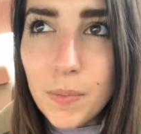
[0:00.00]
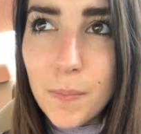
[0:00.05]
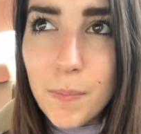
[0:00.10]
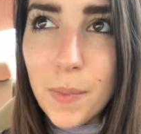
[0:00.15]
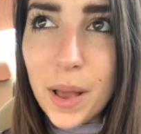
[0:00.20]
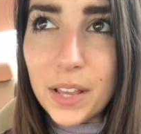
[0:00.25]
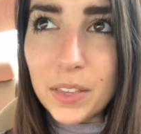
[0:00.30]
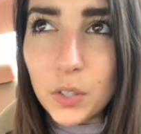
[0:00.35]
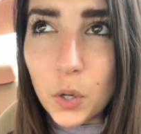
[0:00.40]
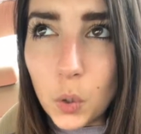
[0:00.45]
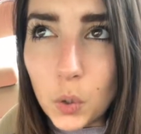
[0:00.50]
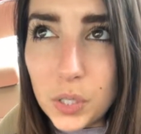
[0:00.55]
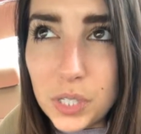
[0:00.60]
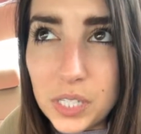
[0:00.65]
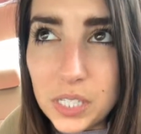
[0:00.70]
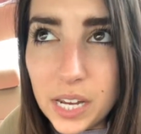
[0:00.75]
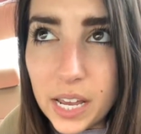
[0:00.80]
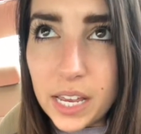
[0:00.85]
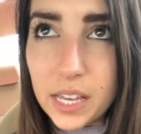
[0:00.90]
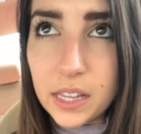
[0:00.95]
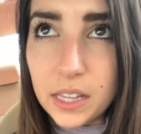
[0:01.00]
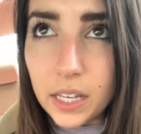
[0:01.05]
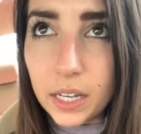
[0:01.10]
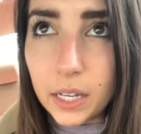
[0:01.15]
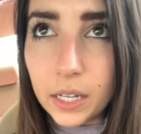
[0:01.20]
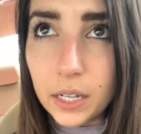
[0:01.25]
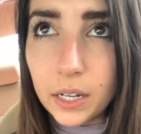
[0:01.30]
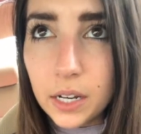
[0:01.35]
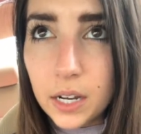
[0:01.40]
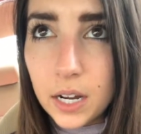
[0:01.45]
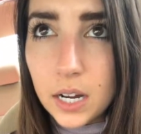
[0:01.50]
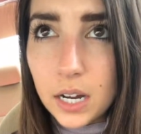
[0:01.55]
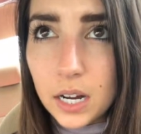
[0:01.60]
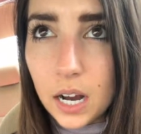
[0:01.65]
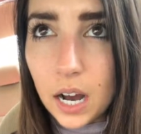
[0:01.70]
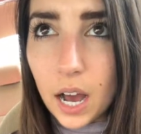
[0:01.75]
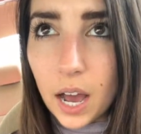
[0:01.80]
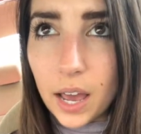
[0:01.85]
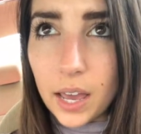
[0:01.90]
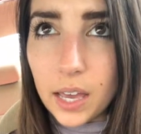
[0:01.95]
mental state that
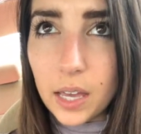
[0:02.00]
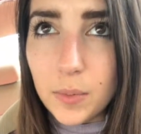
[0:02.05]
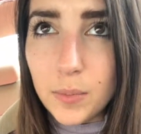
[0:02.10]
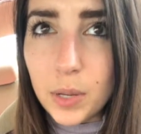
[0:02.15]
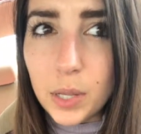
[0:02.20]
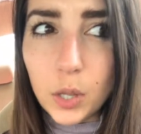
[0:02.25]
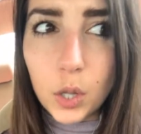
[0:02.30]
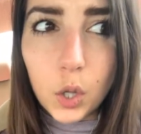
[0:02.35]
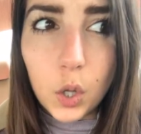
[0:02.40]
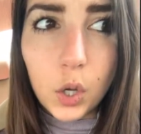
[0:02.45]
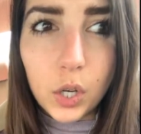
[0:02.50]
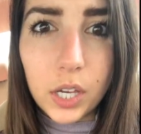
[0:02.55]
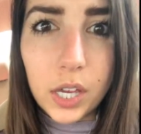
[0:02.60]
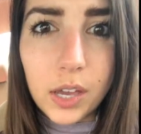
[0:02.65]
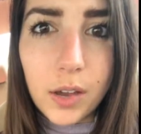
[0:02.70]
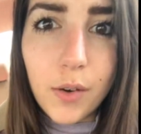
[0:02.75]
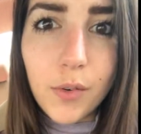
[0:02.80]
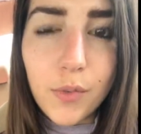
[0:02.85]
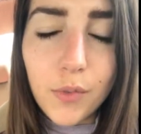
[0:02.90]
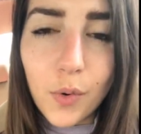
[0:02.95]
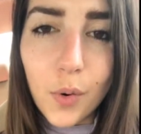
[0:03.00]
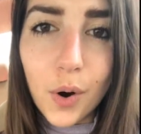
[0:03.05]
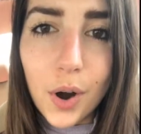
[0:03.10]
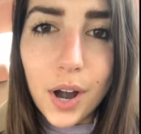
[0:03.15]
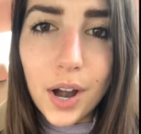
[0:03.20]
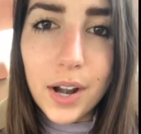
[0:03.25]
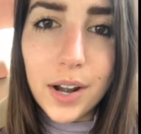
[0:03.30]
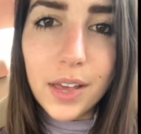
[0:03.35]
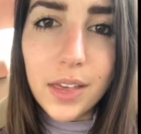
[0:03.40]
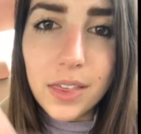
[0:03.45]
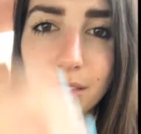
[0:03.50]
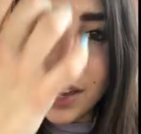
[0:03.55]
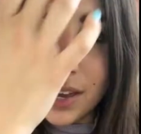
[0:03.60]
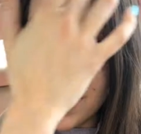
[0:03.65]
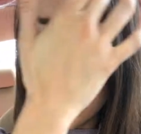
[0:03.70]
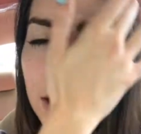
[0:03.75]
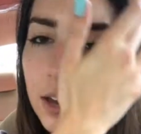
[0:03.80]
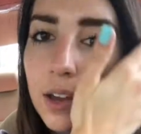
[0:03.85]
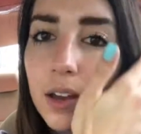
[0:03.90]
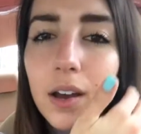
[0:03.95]
I had been looking for. And I
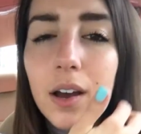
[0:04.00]
think